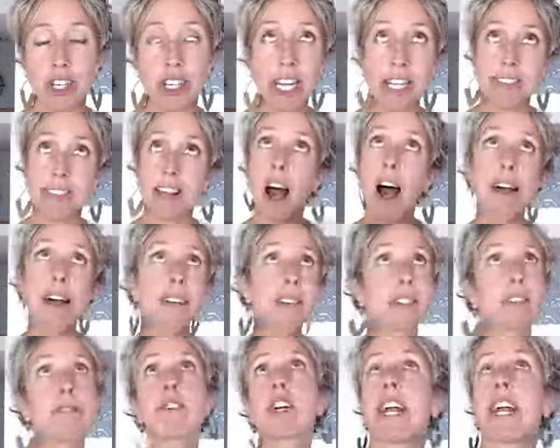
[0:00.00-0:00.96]
you get
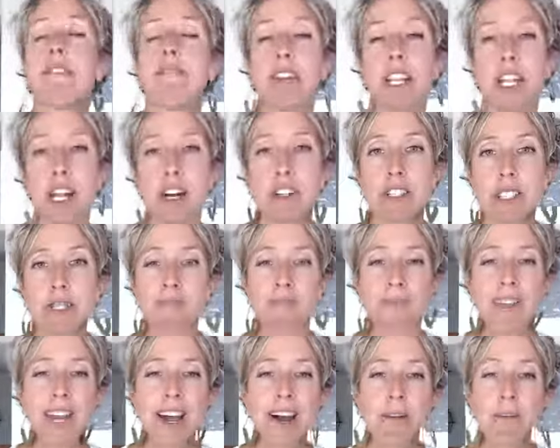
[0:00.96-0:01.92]
tons of great videos,
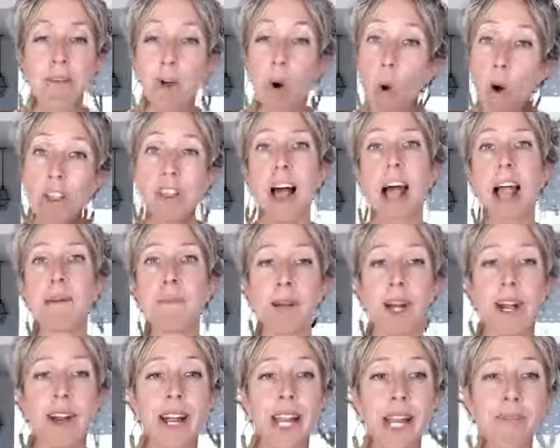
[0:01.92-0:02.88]
the whole
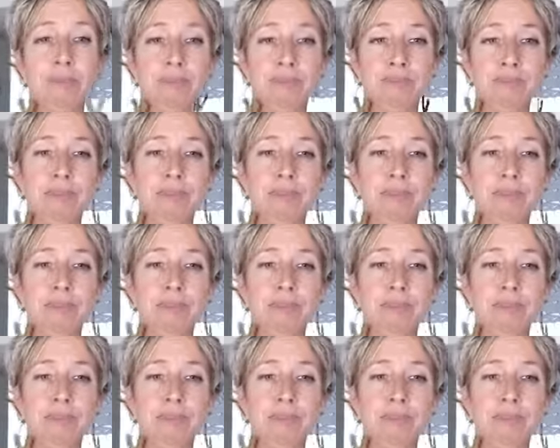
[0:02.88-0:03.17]
library.